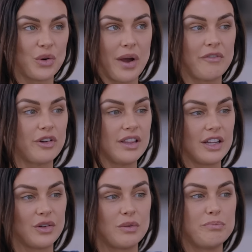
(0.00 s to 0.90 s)
You know, every
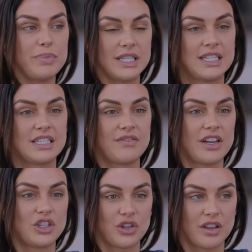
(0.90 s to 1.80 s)
little business
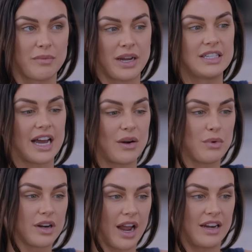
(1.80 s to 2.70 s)
venture that my
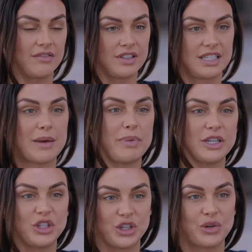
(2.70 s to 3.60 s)
dad would kind of step
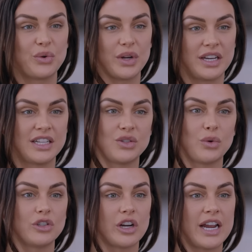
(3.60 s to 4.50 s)
into in his
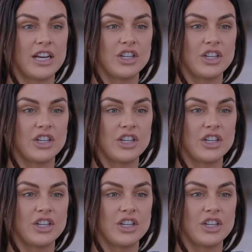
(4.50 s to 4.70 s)
older